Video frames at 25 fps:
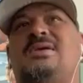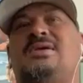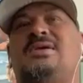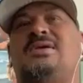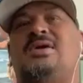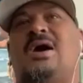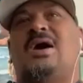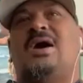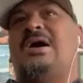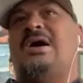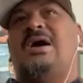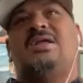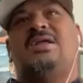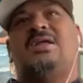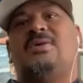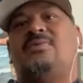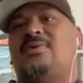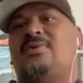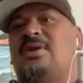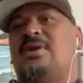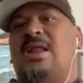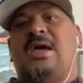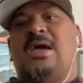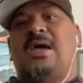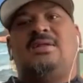I
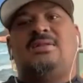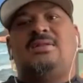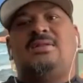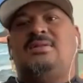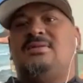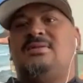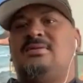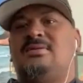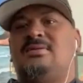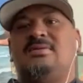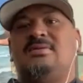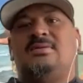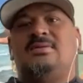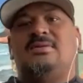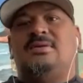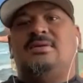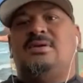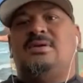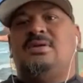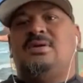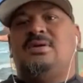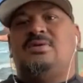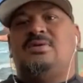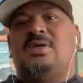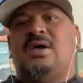never liked
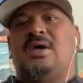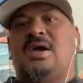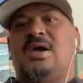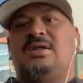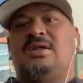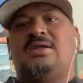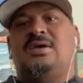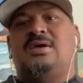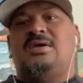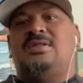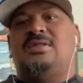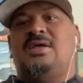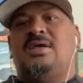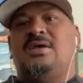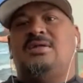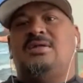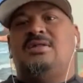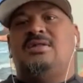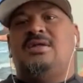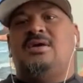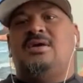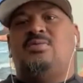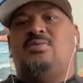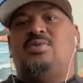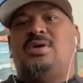the idea that
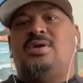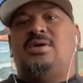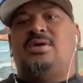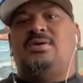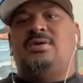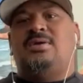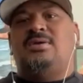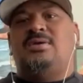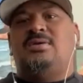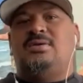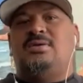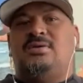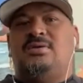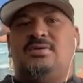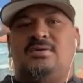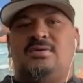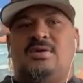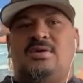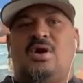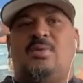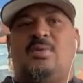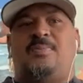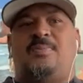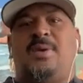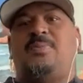
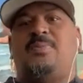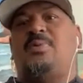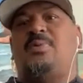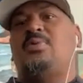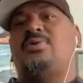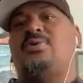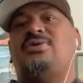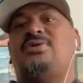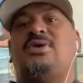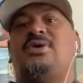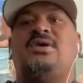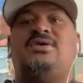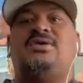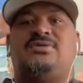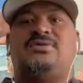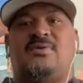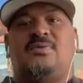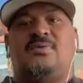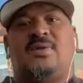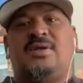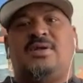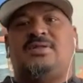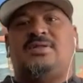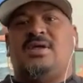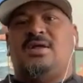our people would say stuff
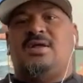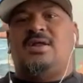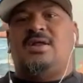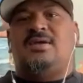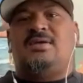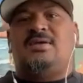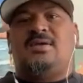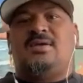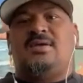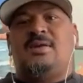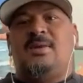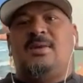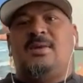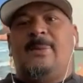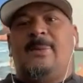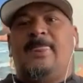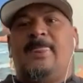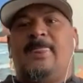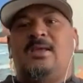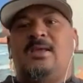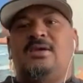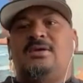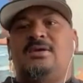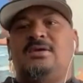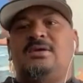like that. Like,
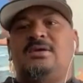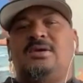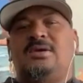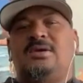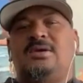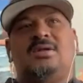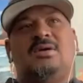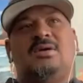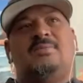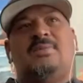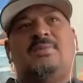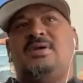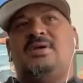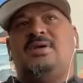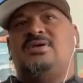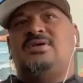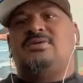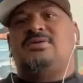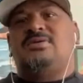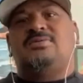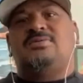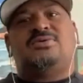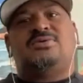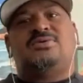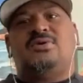man, that's
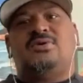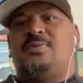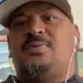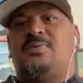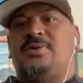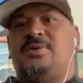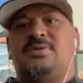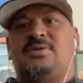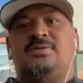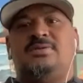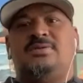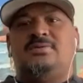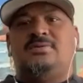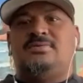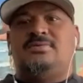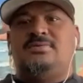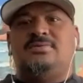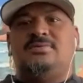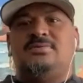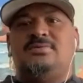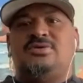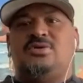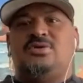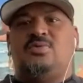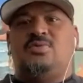so stupid
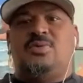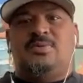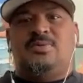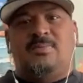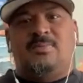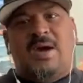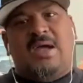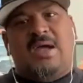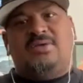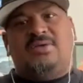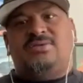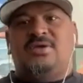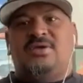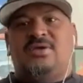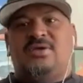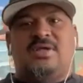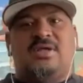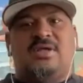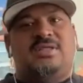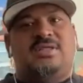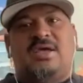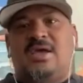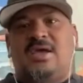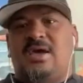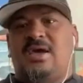mindset
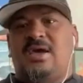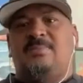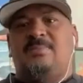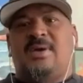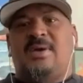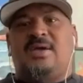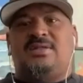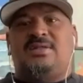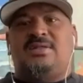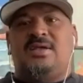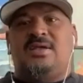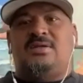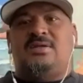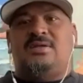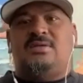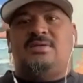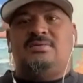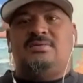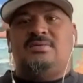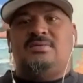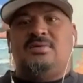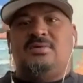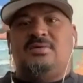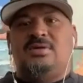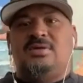that they had back then.
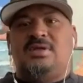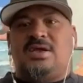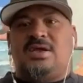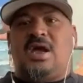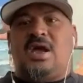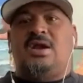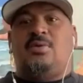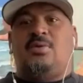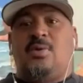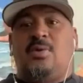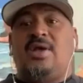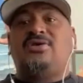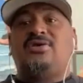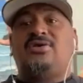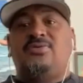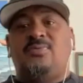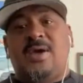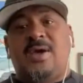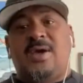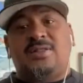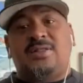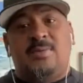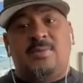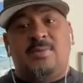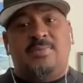They kind of racist
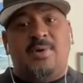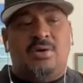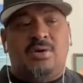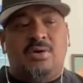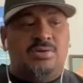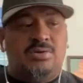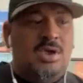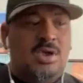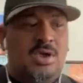back then, bro.